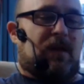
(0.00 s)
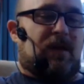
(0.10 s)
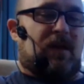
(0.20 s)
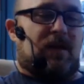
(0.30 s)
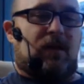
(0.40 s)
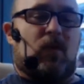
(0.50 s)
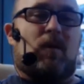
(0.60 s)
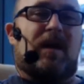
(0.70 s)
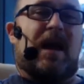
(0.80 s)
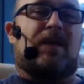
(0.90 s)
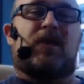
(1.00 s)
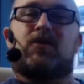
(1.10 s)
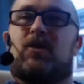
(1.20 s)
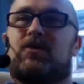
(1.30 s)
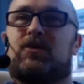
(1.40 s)
the, the Roman Catholic
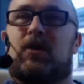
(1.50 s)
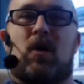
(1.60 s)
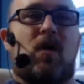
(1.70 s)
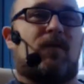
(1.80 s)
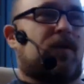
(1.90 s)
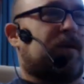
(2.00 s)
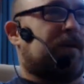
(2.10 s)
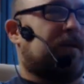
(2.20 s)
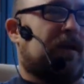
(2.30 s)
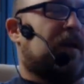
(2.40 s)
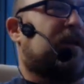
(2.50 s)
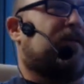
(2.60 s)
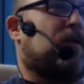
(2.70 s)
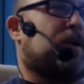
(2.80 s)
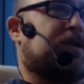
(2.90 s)
Church took over and the
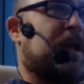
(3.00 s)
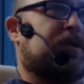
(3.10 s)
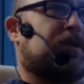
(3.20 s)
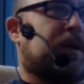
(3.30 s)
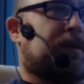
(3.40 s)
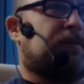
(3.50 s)
fourth century.